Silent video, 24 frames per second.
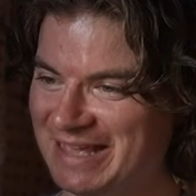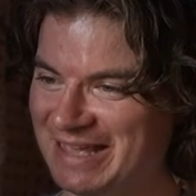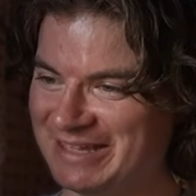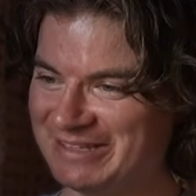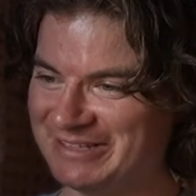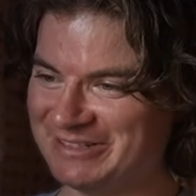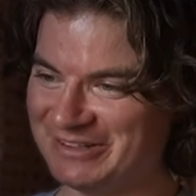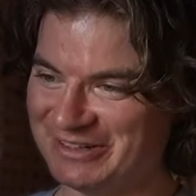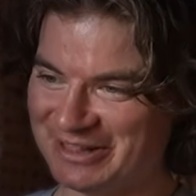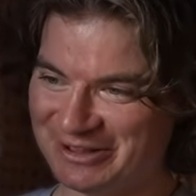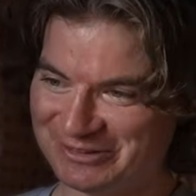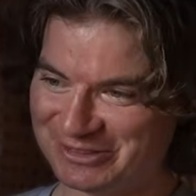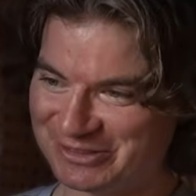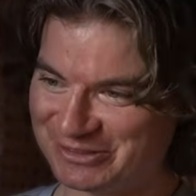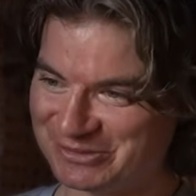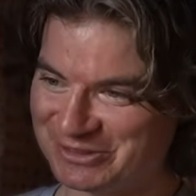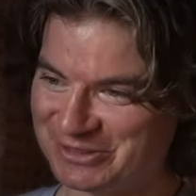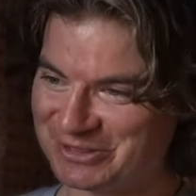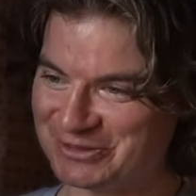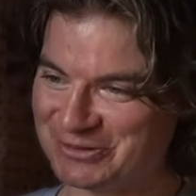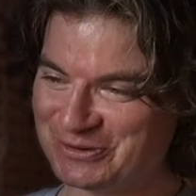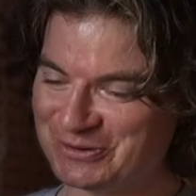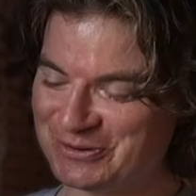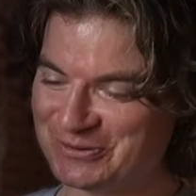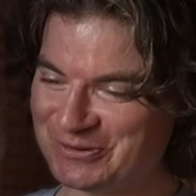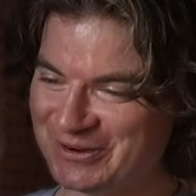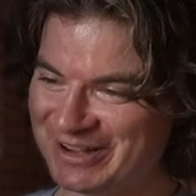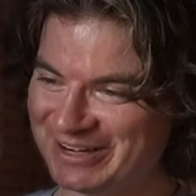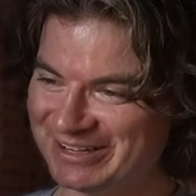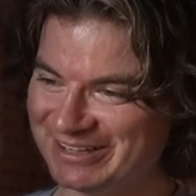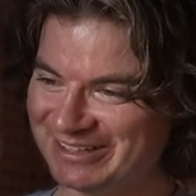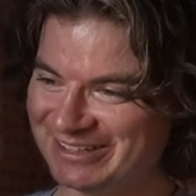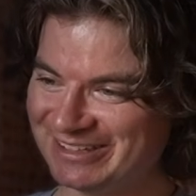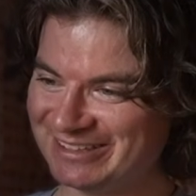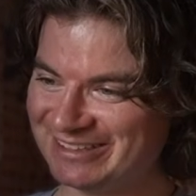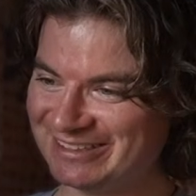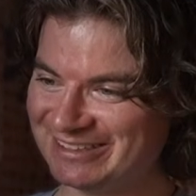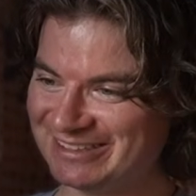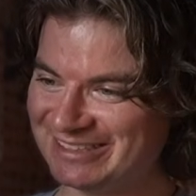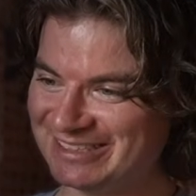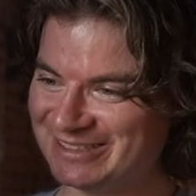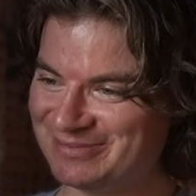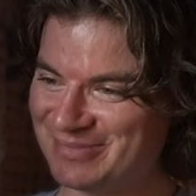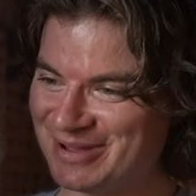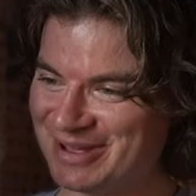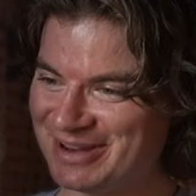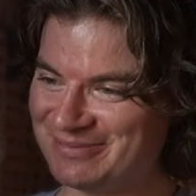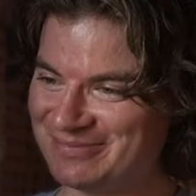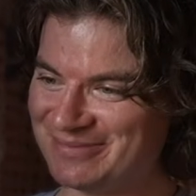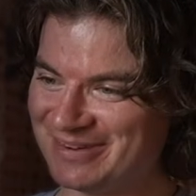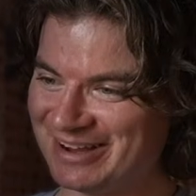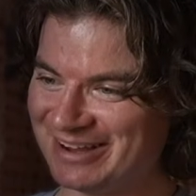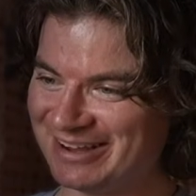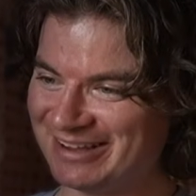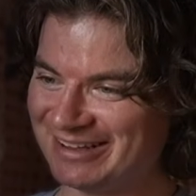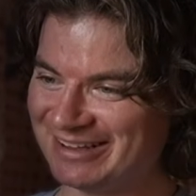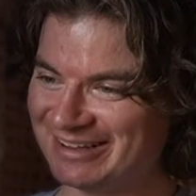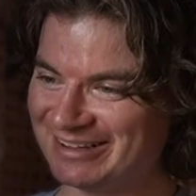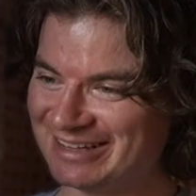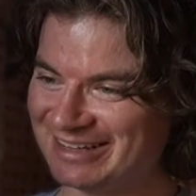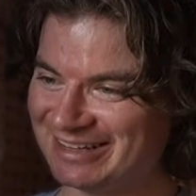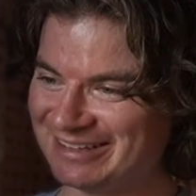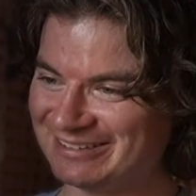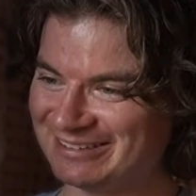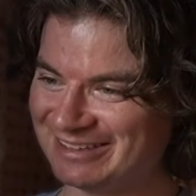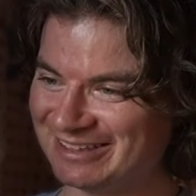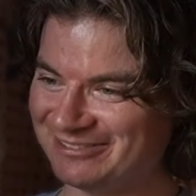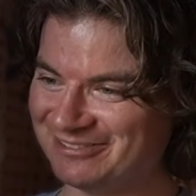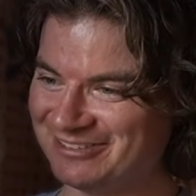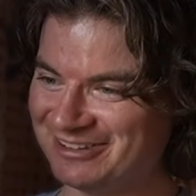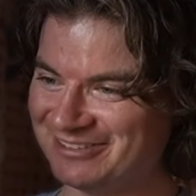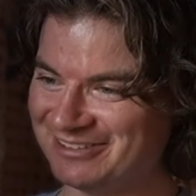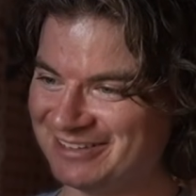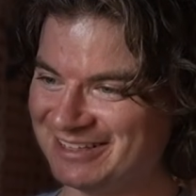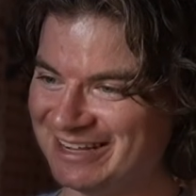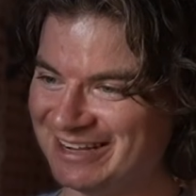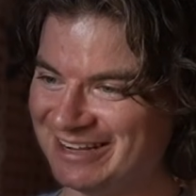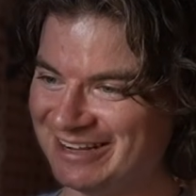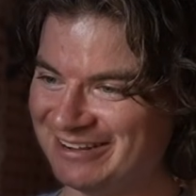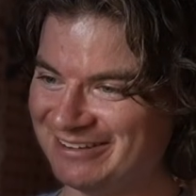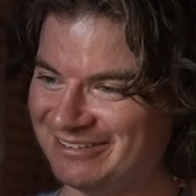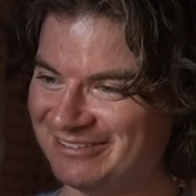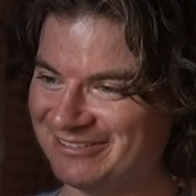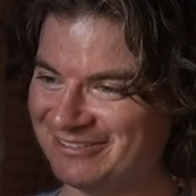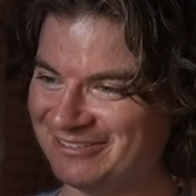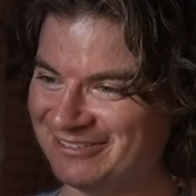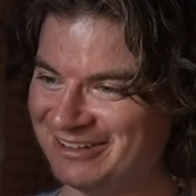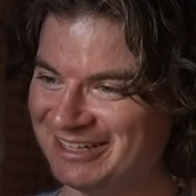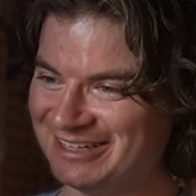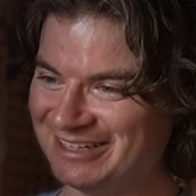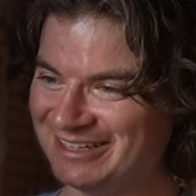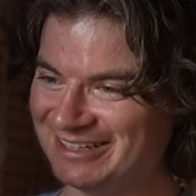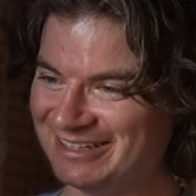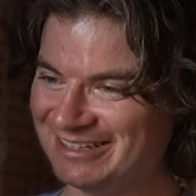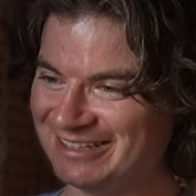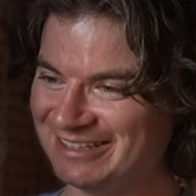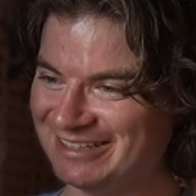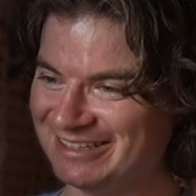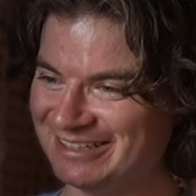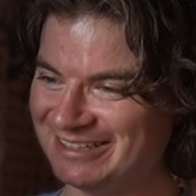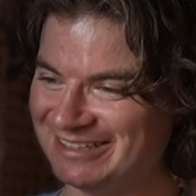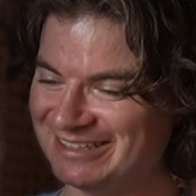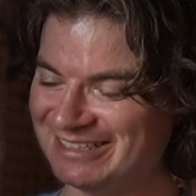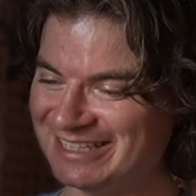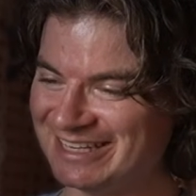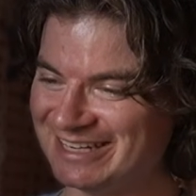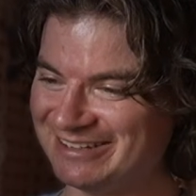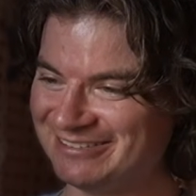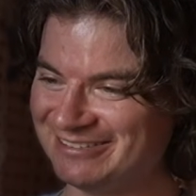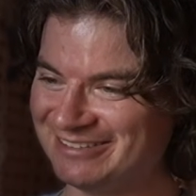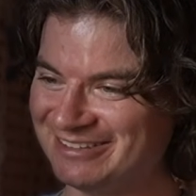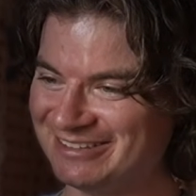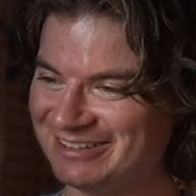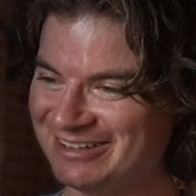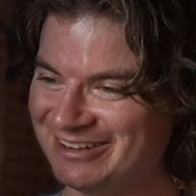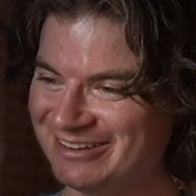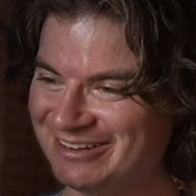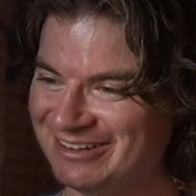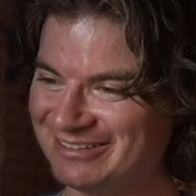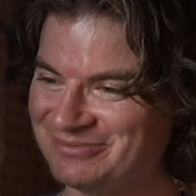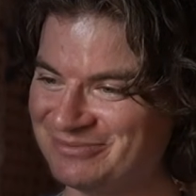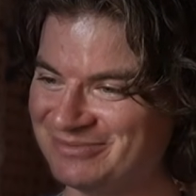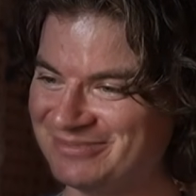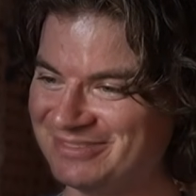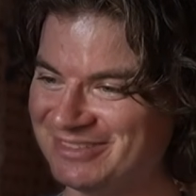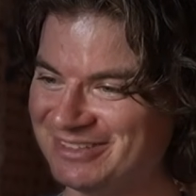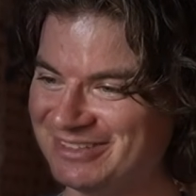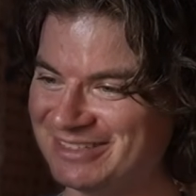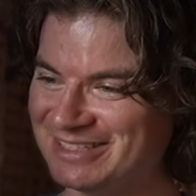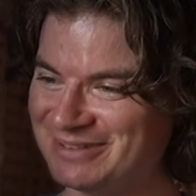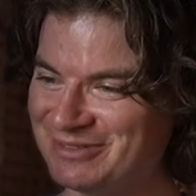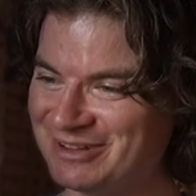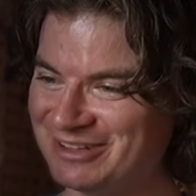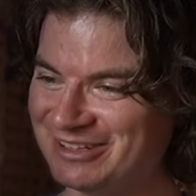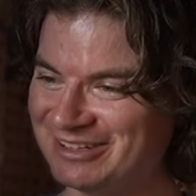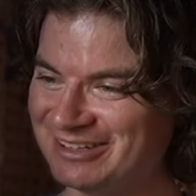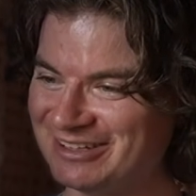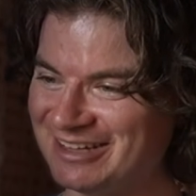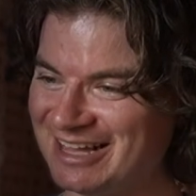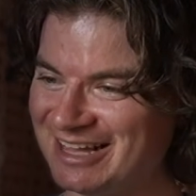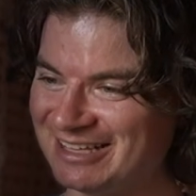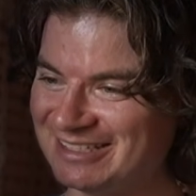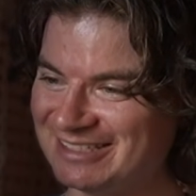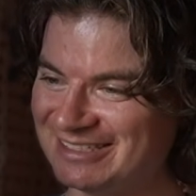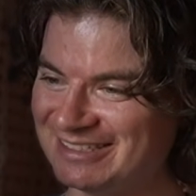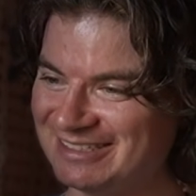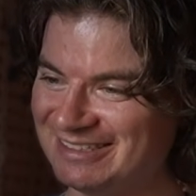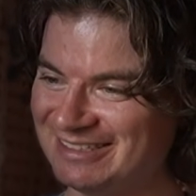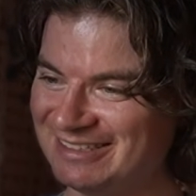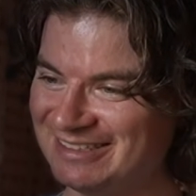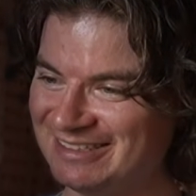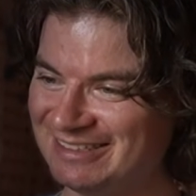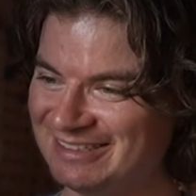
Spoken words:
and so that was a really cool way to spend my like fifth day a week instead of going to some other class.